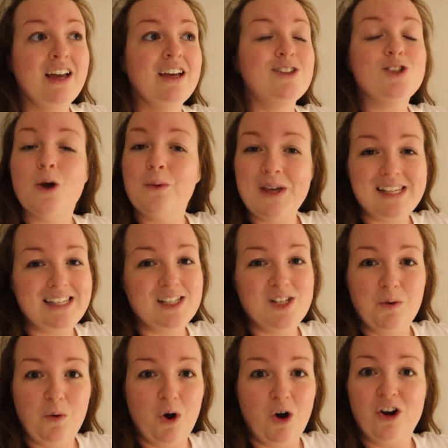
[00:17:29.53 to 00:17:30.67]
So easy to
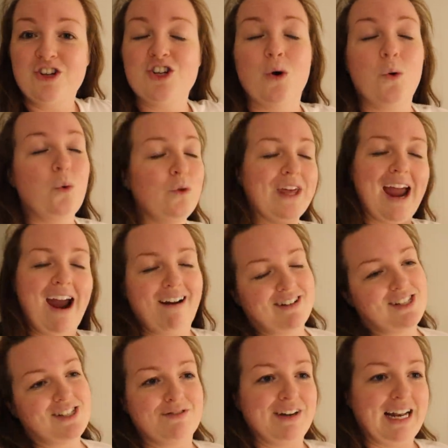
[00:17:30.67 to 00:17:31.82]
watch. All the
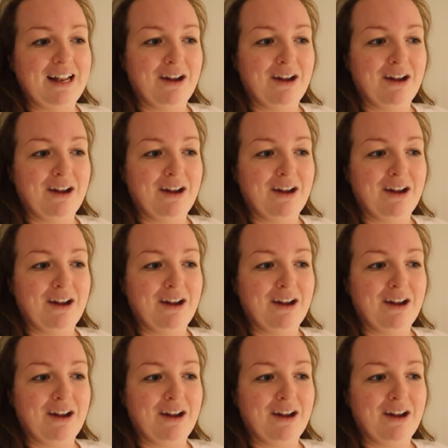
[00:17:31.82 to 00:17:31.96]
characters are really